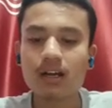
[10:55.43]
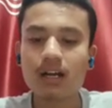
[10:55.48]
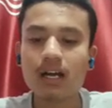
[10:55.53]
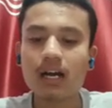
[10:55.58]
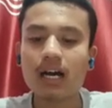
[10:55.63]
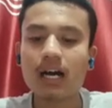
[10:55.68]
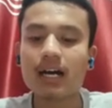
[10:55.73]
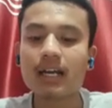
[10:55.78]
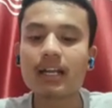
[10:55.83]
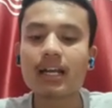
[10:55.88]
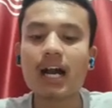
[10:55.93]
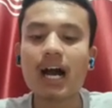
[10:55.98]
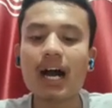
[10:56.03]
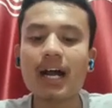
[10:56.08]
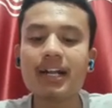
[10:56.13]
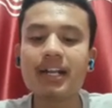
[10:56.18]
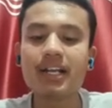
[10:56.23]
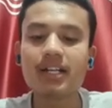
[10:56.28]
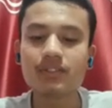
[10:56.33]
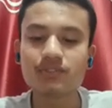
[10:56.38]
Her
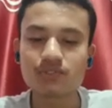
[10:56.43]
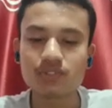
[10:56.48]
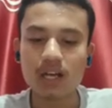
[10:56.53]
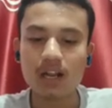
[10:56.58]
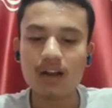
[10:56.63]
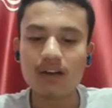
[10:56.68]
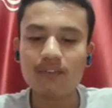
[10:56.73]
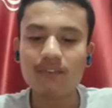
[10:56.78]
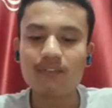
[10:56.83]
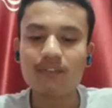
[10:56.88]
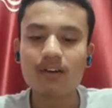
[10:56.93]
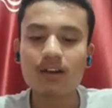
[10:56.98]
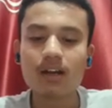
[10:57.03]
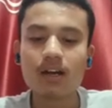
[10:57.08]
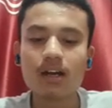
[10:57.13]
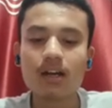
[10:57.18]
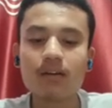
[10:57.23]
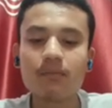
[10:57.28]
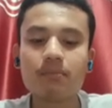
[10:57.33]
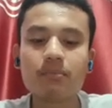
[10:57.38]
guardian self
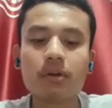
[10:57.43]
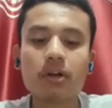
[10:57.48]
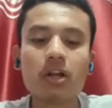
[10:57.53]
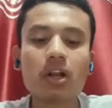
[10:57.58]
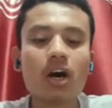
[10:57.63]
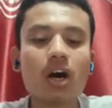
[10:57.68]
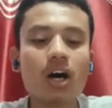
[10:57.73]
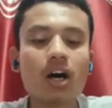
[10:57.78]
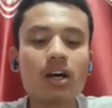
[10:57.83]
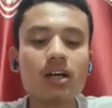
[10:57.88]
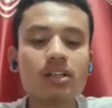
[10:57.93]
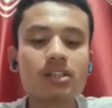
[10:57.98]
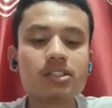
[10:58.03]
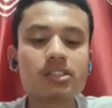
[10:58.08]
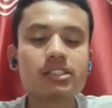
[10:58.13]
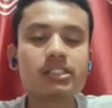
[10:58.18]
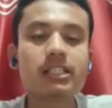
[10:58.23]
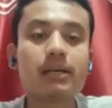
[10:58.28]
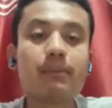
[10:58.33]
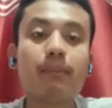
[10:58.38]
prolonged
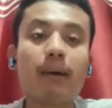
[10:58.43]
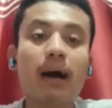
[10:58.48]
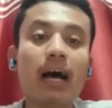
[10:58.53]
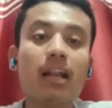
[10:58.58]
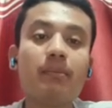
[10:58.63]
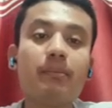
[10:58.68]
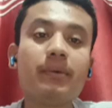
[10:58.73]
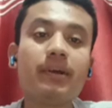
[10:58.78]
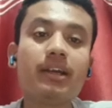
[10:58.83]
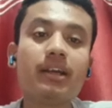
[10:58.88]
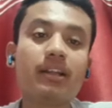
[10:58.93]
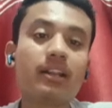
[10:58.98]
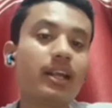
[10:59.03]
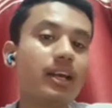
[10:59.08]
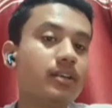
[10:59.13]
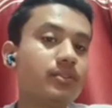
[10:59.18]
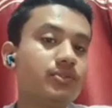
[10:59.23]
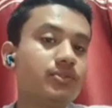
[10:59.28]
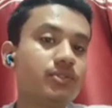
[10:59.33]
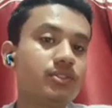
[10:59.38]
the balmy
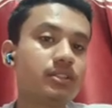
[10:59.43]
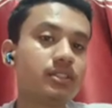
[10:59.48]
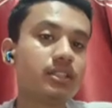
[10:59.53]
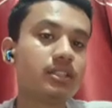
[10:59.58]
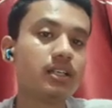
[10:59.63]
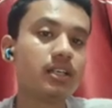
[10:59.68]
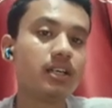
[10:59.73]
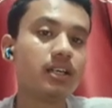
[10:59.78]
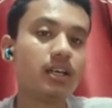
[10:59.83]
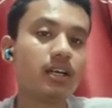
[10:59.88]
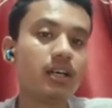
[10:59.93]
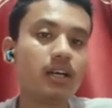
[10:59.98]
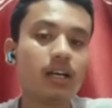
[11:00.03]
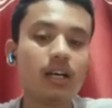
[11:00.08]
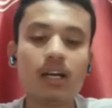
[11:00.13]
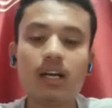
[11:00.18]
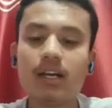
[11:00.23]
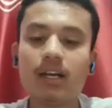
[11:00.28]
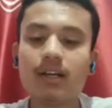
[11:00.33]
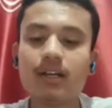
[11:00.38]
rest.
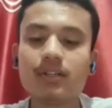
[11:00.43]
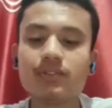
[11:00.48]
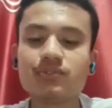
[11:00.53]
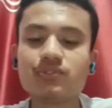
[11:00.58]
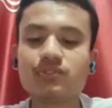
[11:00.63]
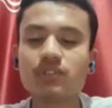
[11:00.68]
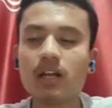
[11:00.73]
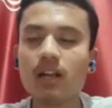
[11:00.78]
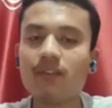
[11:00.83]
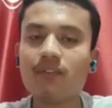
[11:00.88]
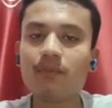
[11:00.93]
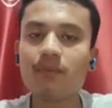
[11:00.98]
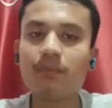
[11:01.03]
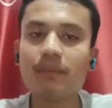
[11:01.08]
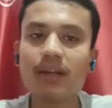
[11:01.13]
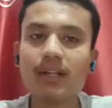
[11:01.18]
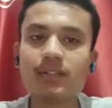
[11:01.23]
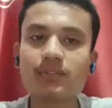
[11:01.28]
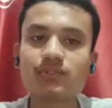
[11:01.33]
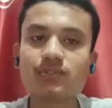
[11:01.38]
If self
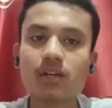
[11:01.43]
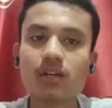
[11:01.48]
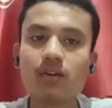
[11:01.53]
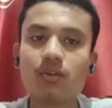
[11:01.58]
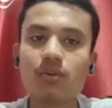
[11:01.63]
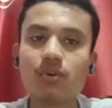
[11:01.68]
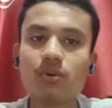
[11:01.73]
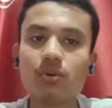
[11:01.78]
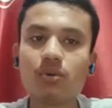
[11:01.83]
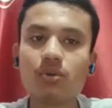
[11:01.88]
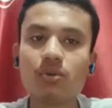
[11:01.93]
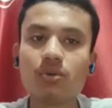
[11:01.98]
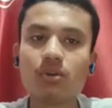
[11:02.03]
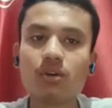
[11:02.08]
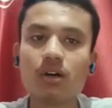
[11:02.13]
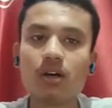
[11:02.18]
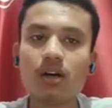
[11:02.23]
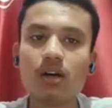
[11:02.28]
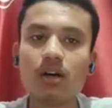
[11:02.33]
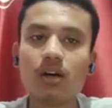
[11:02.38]
means
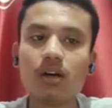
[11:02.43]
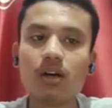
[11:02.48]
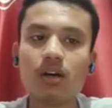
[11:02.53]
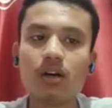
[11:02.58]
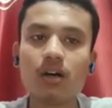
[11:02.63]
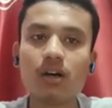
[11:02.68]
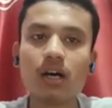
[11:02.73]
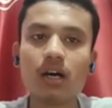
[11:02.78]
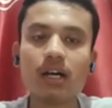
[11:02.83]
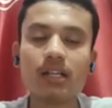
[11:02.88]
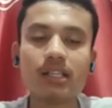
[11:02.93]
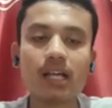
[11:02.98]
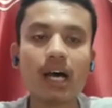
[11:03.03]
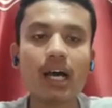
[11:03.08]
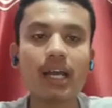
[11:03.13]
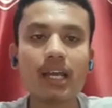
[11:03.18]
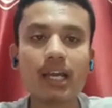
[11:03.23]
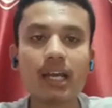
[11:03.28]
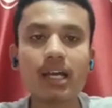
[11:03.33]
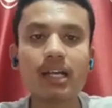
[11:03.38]
who
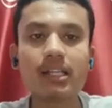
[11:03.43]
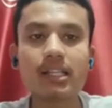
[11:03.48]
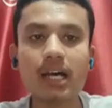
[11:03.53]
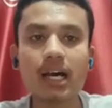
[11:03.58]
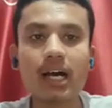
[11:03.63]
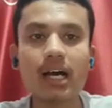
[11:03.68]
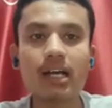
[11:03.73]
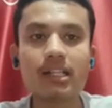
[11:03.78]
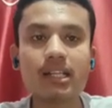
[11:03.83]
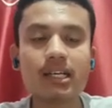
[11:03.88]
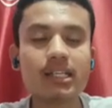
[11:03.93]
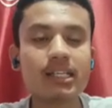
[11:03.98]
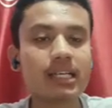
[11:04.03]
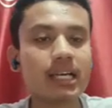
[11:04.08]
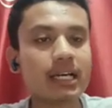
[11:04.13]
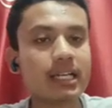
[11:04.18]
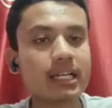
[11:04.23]
the eerie